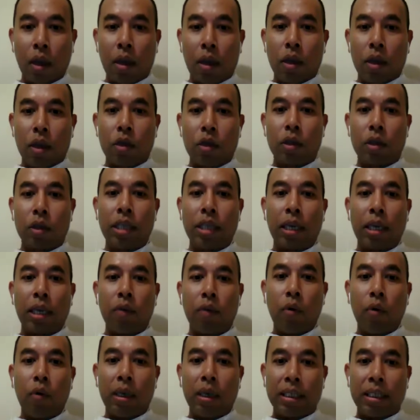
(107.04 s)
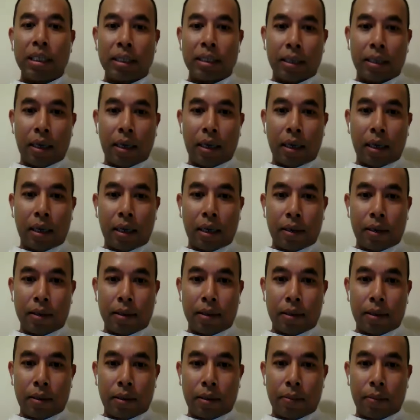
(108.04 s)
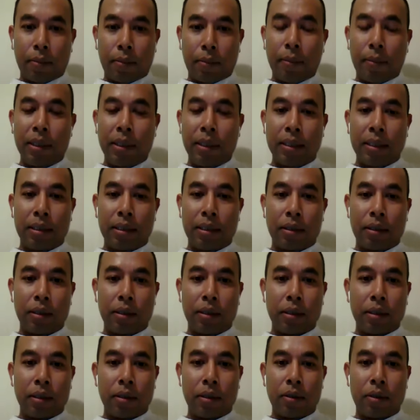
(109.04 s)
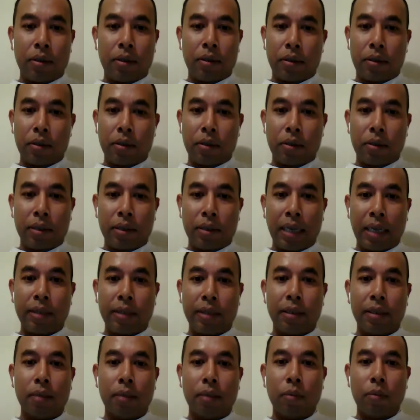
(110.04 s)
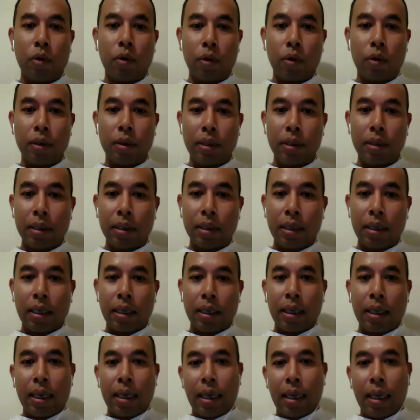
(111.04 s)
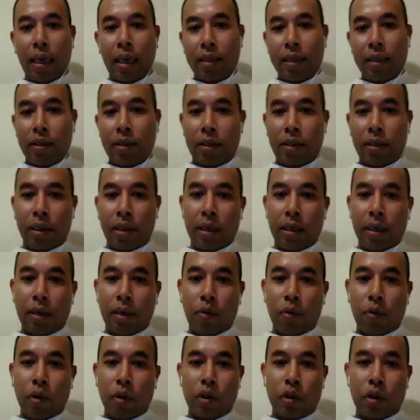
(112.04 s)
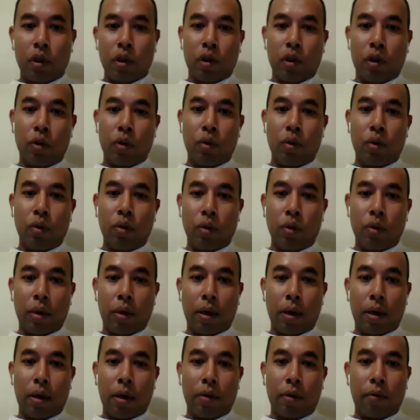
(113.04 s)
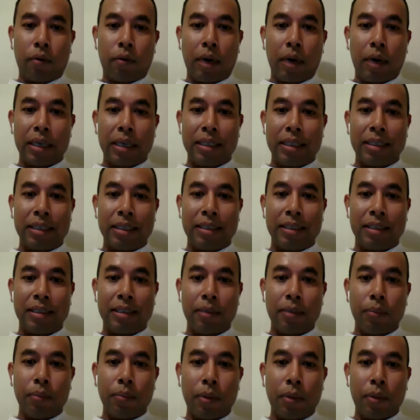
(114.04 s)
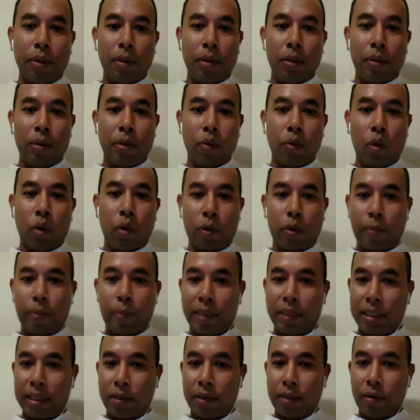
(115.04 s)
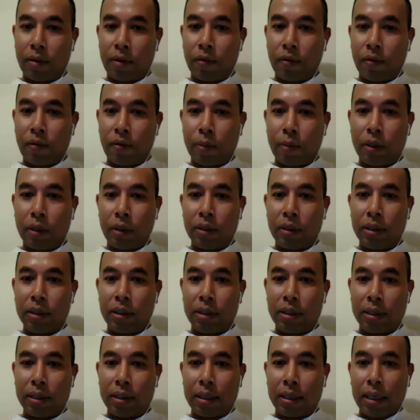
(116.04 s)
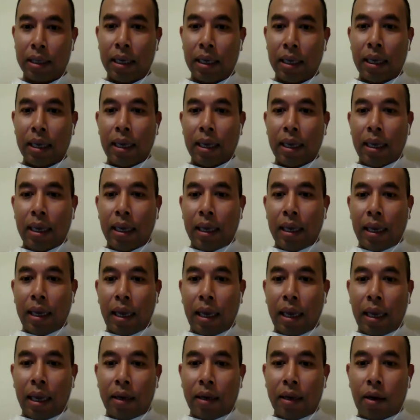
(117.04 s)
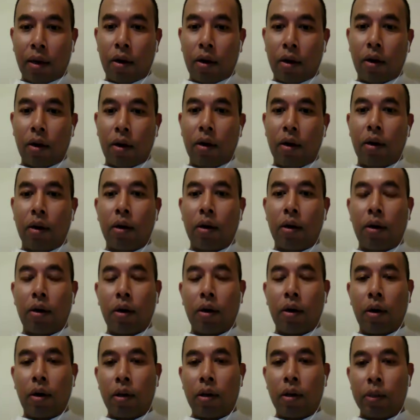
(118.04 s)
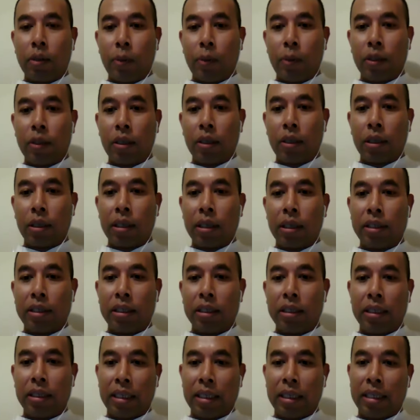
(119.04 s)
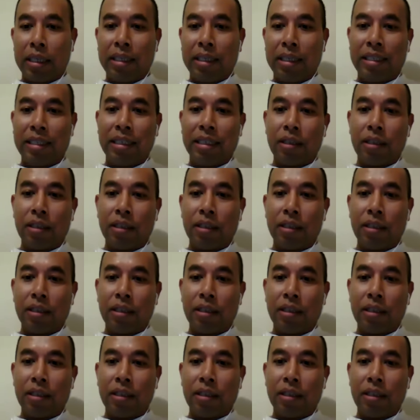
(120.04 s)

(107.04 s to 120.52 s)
So second one is Miss Santil Morgan, and she wants to write simple workplace information. And her special condition is she's